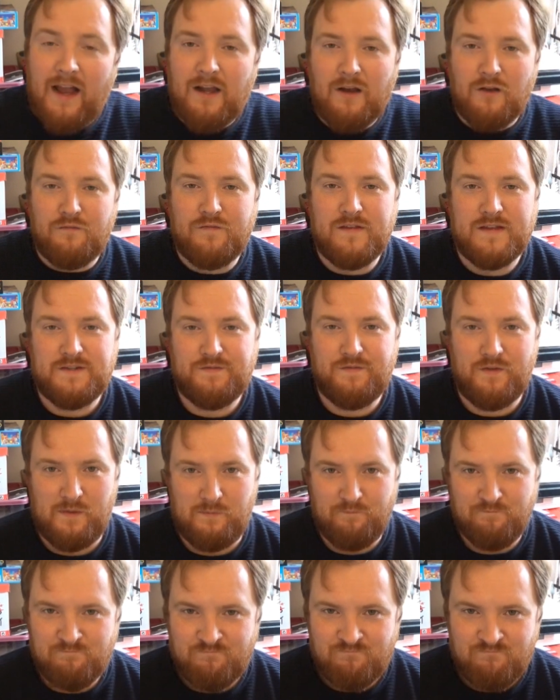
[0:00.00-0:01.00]
I love this
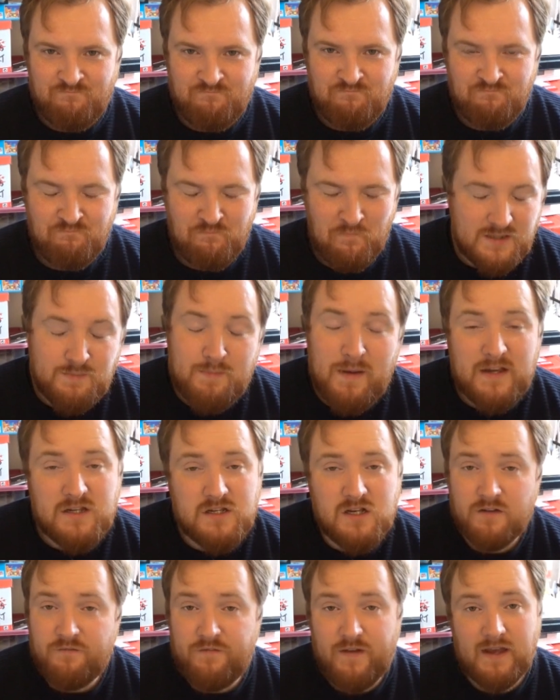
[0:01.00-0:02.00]
film.
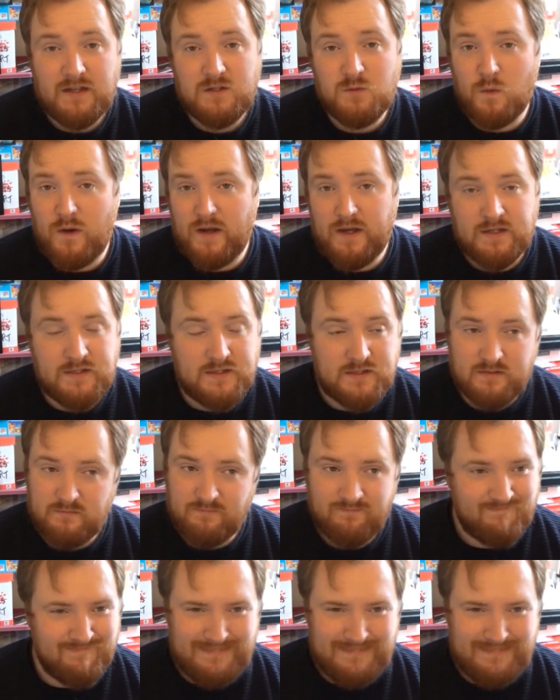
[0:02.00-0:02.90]
Special effects wise,